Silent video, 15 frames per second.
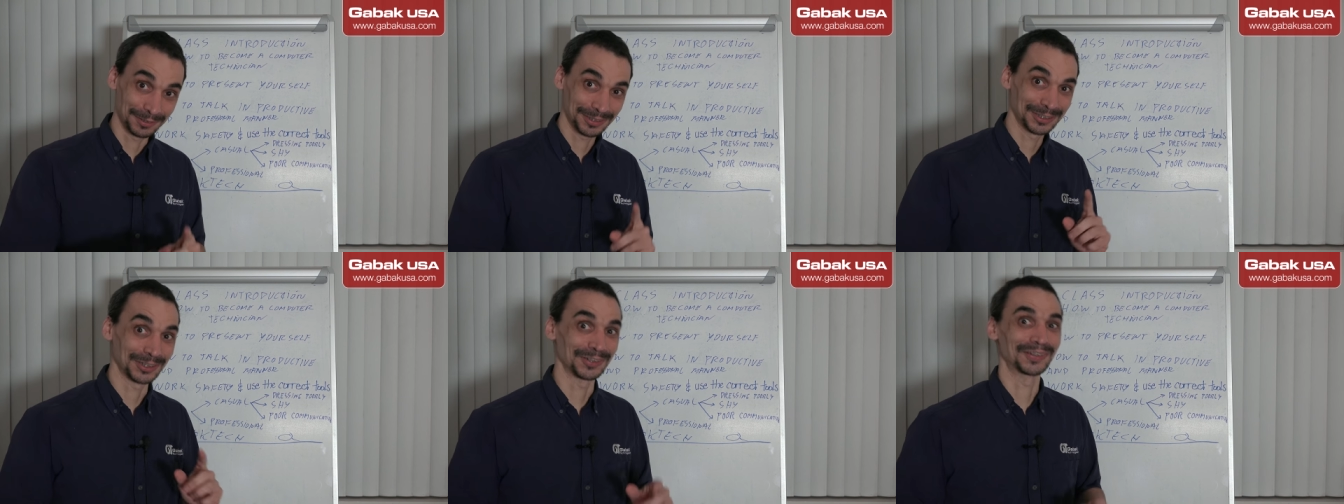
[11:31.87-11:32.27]

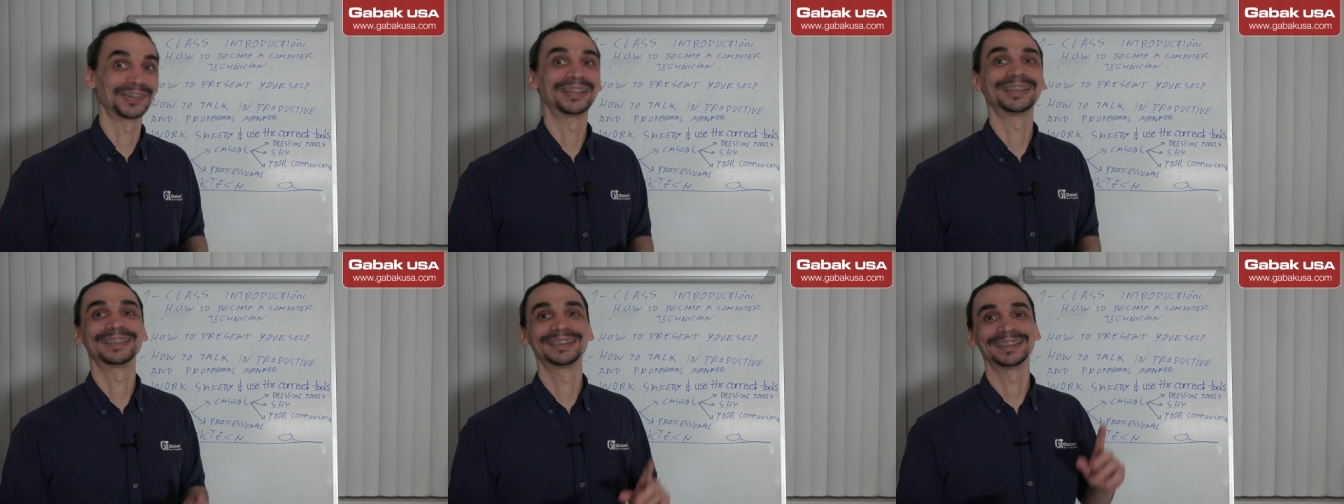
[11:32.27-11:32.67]
So
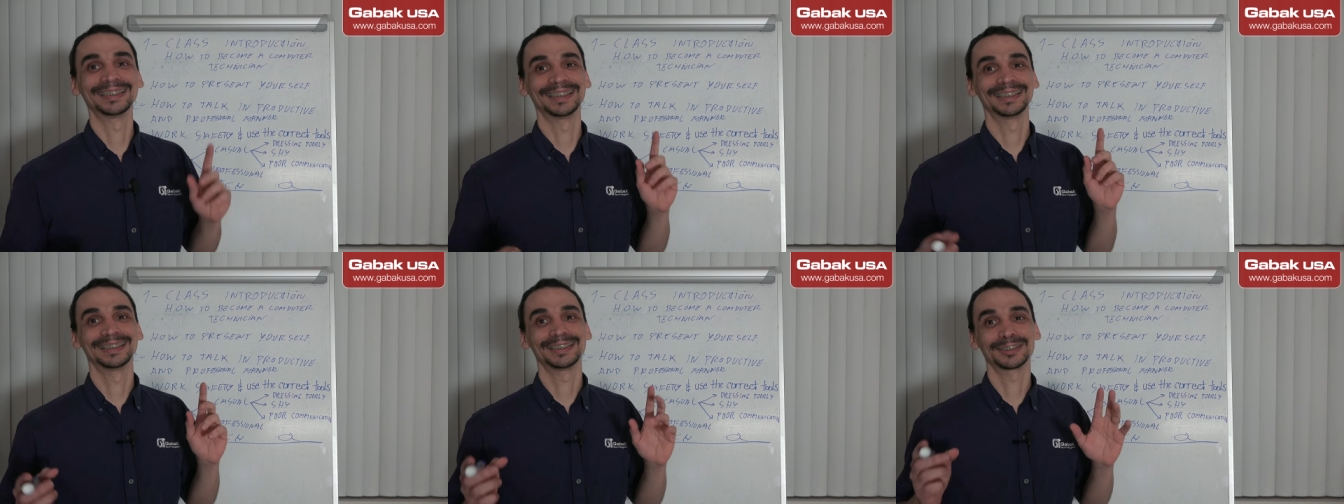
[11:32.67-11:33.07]

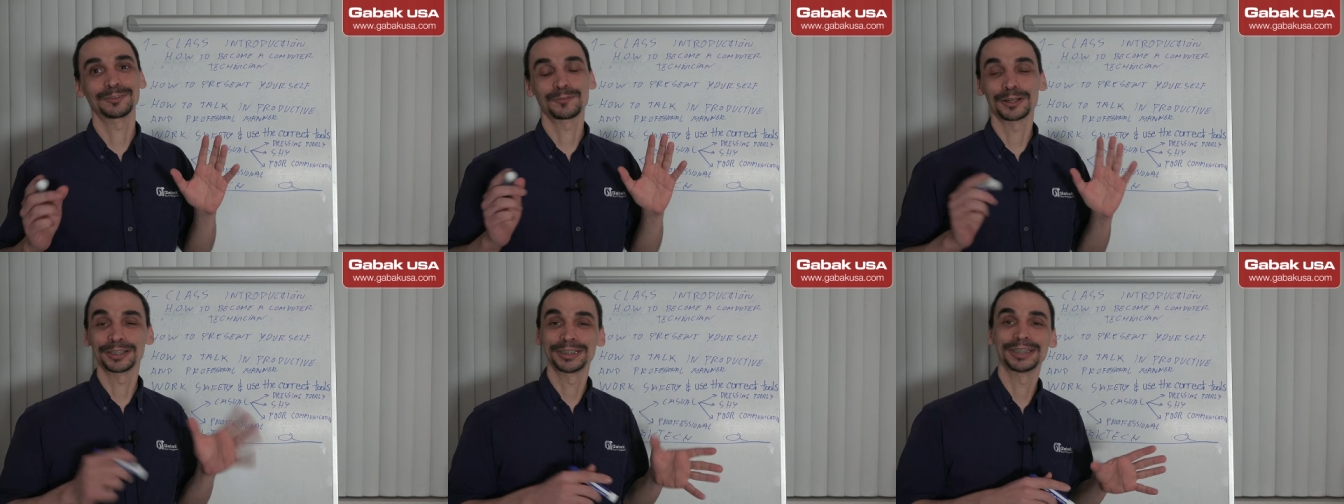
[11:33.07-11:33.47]
the,
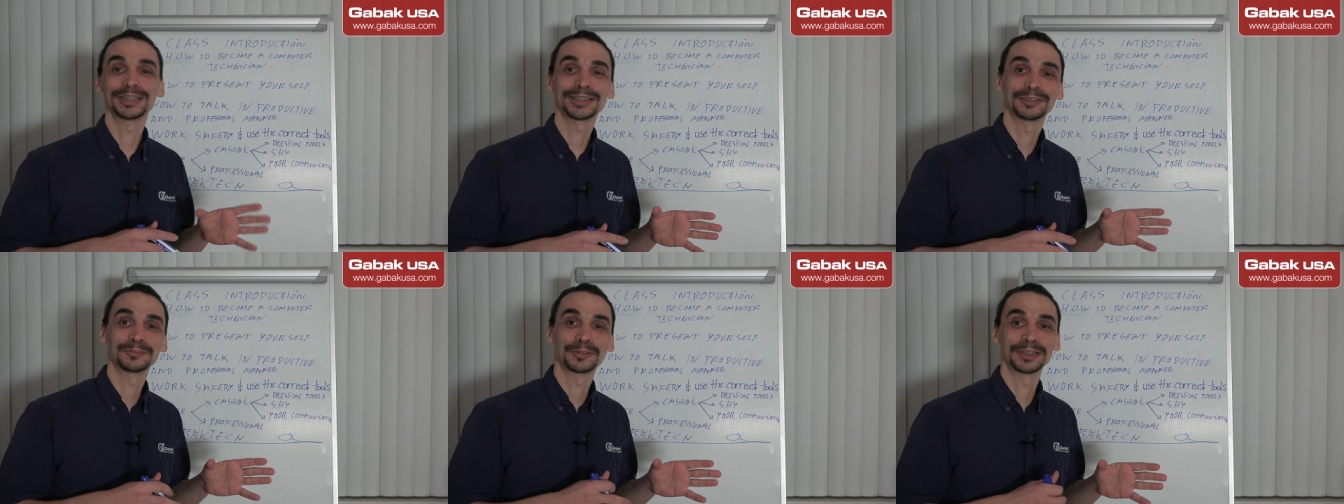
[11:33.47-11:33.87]
when
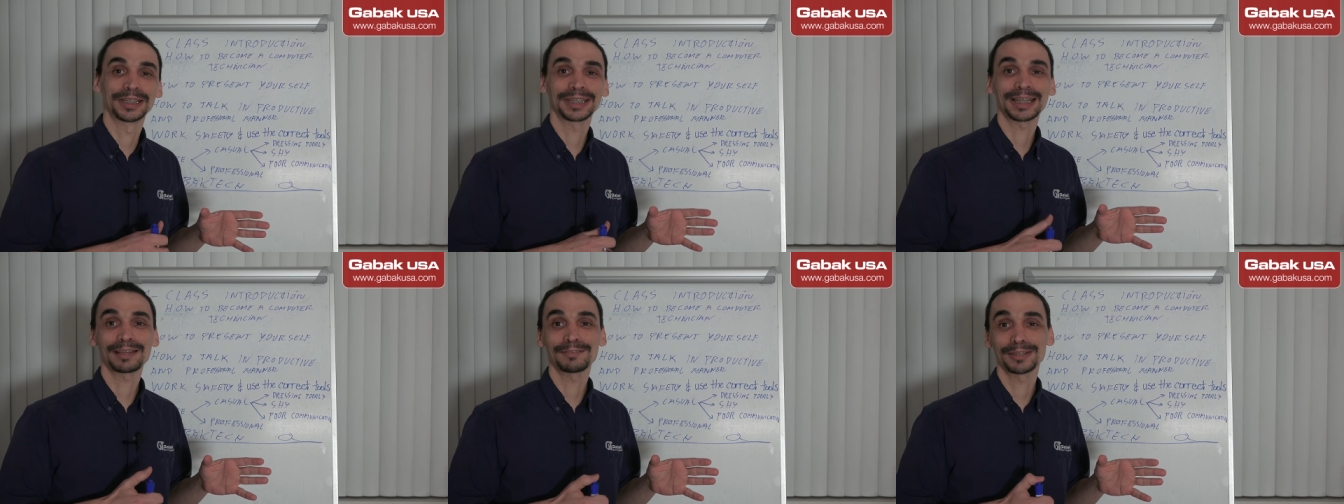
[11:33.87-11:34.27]
you when
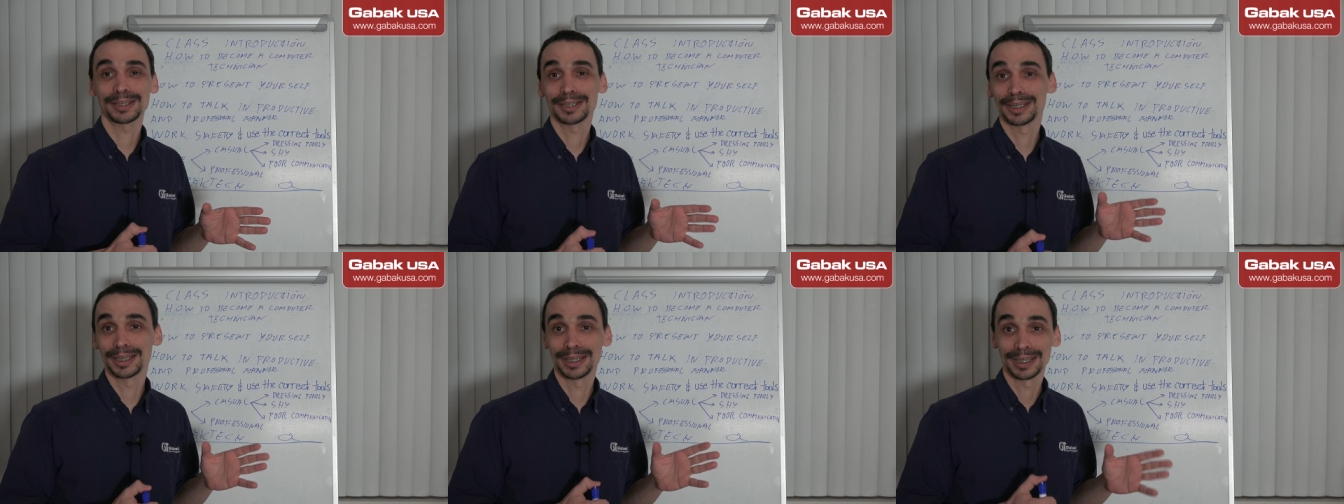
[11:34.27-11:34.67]
they have
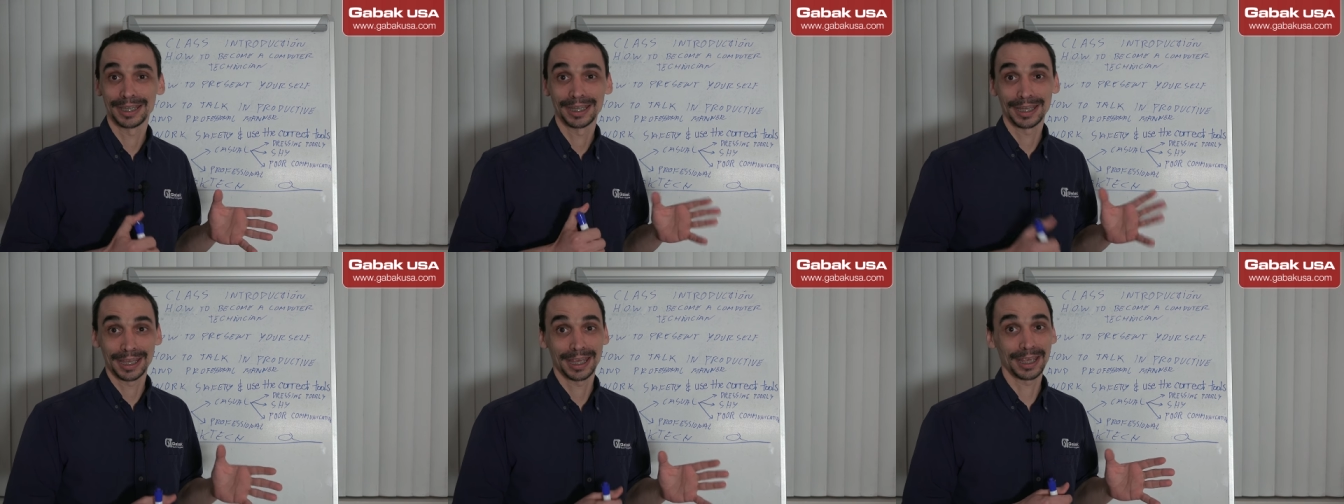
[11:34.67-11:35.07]
a
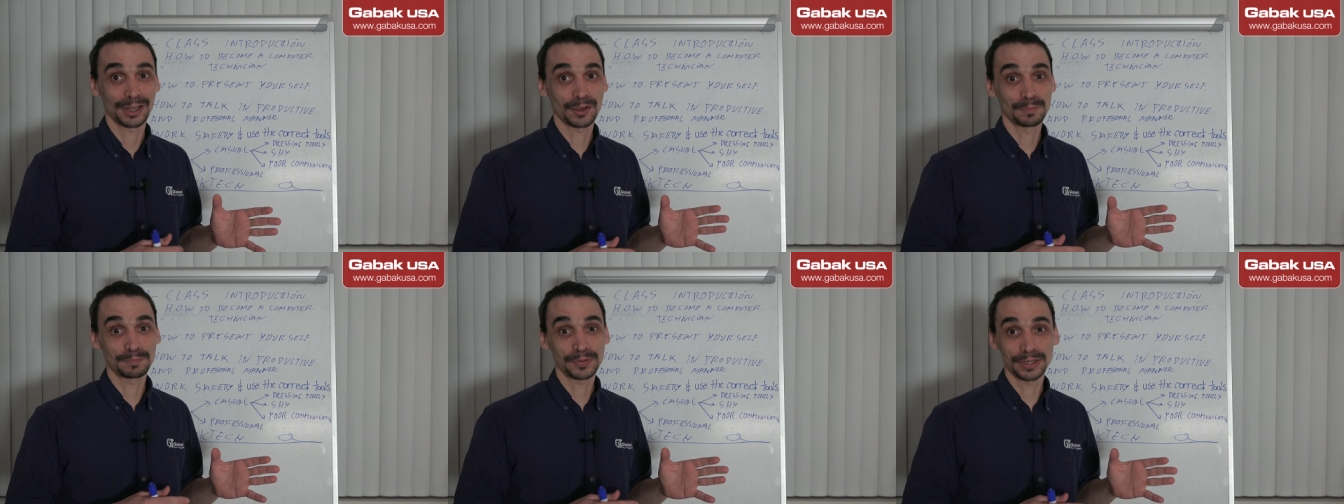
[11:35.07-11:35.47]
a,
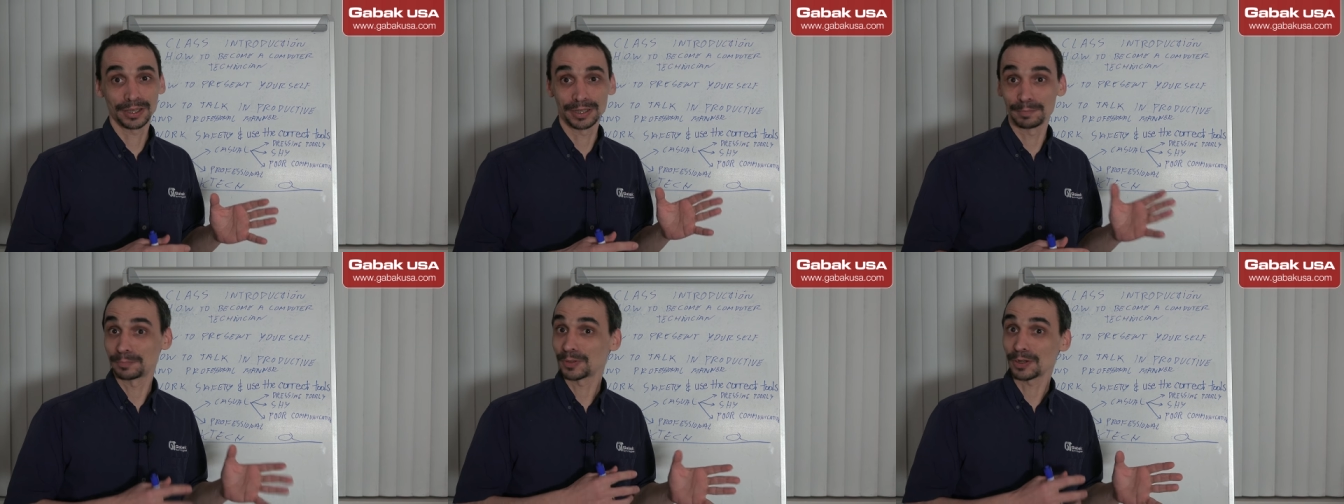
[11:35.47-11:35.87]

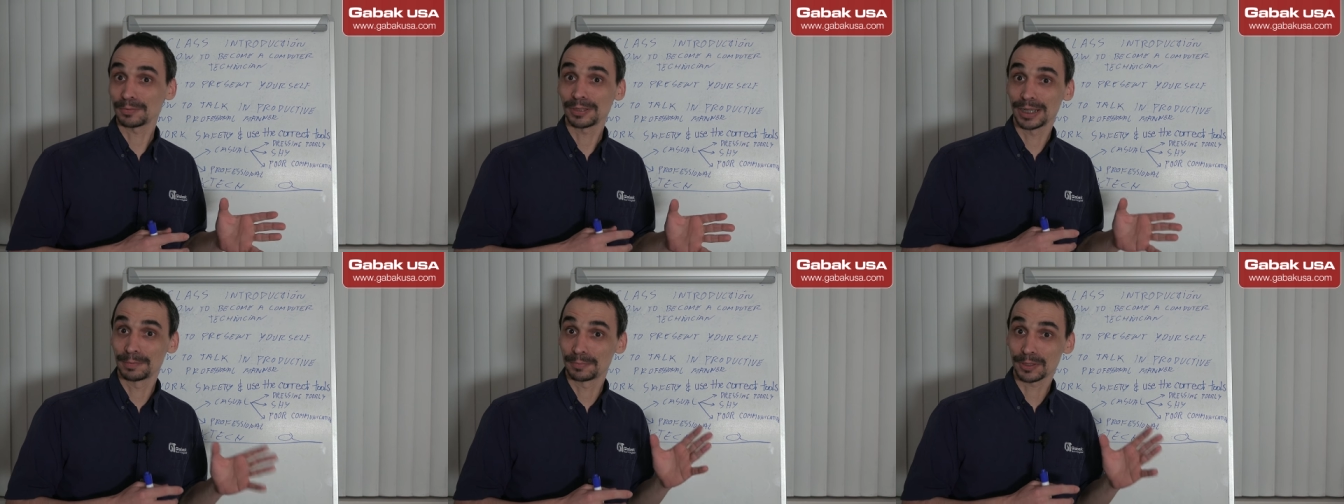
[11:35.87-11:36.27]
a, pro
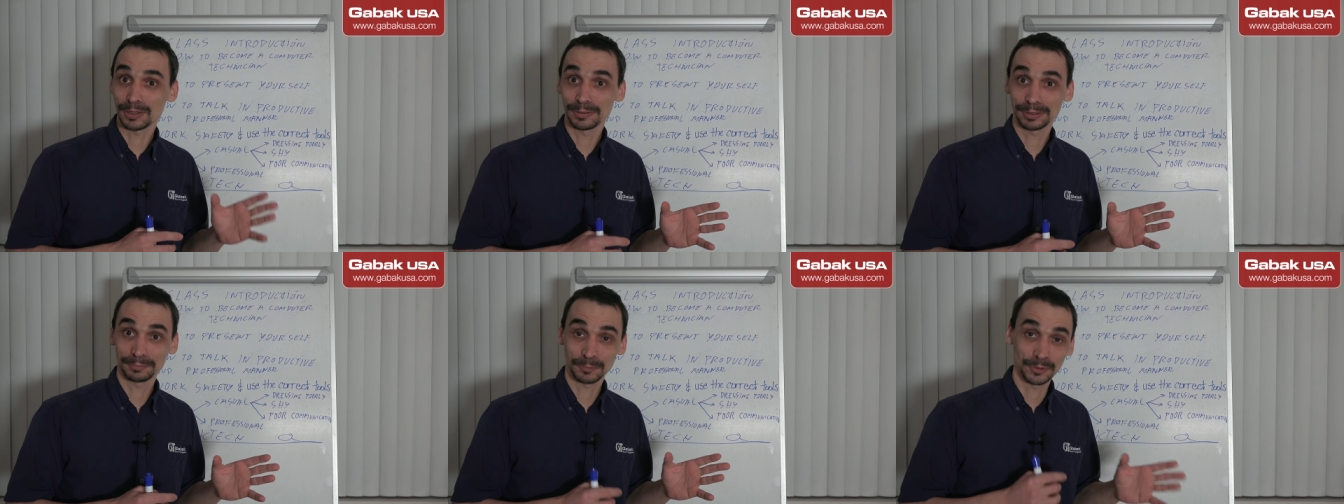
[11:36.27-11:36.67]
a
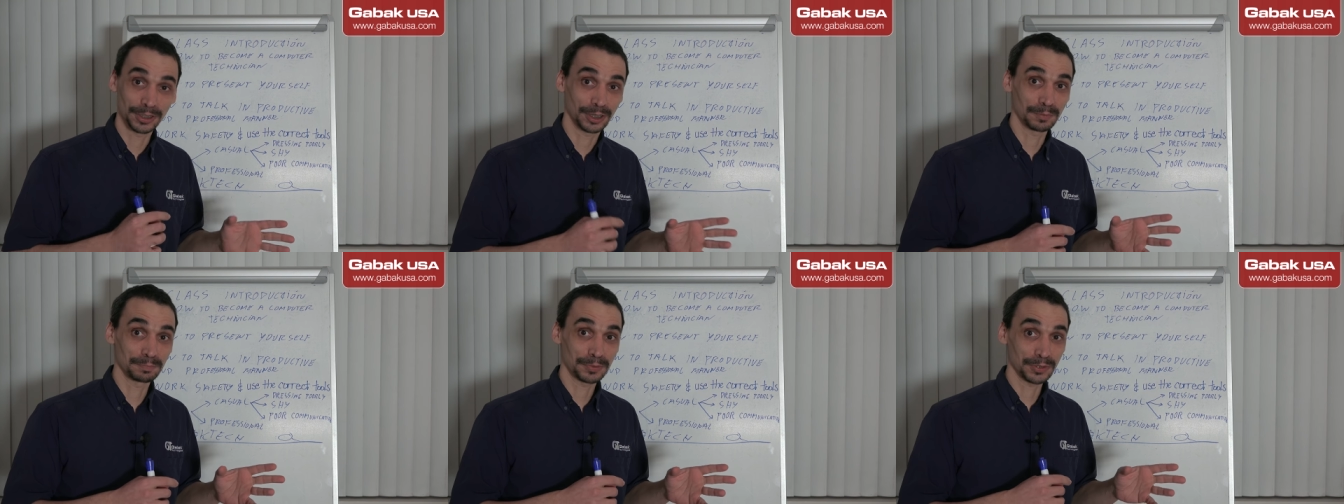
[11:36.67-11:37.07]
problem with the
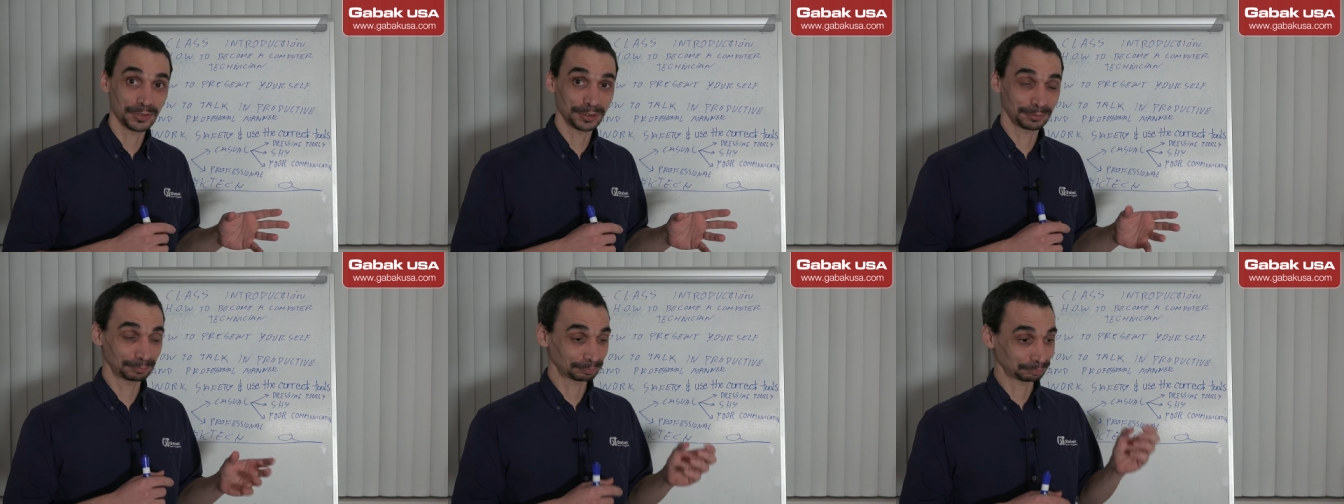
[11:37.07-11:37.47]

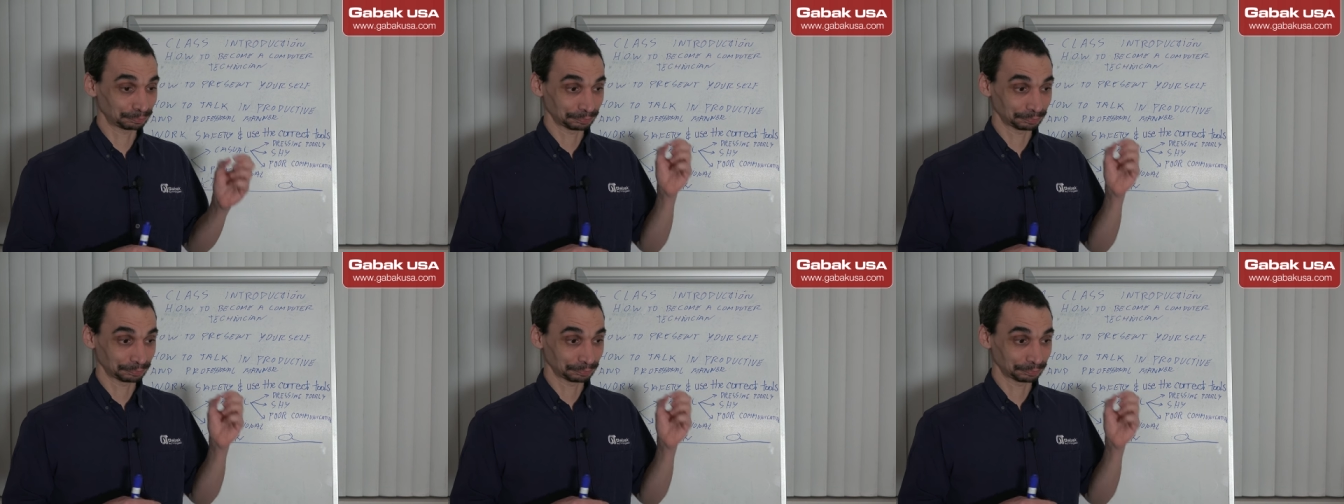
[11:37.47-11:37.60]
computer,